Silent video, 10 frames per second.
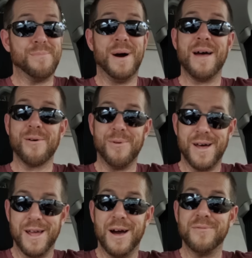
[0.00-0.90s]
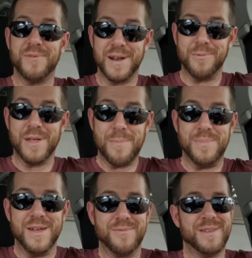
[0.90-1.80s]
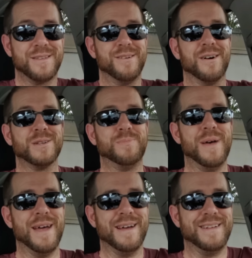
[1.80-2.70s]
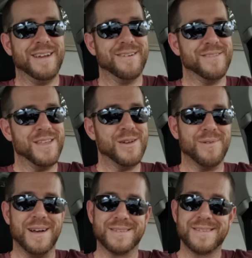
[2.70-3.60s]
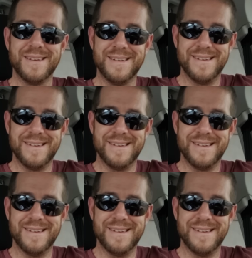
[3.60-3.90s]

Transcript: And by the way, how funny would that be if TikTok is banned here in the U.S.?